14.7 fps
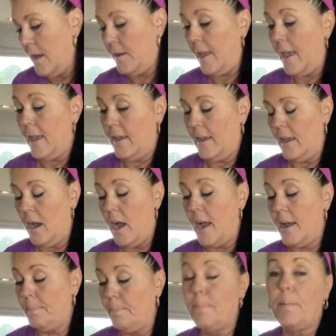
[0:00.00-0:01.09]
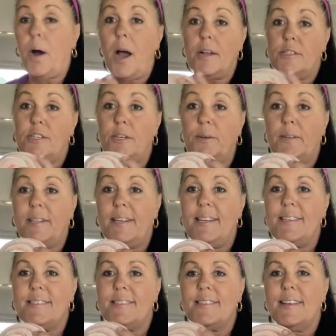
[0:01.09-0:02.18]
okay, I bought two of
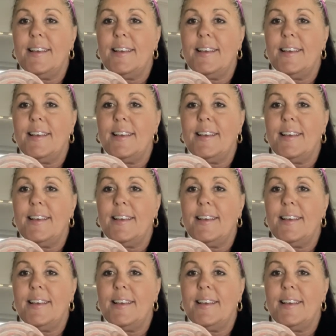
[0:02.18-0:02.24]
these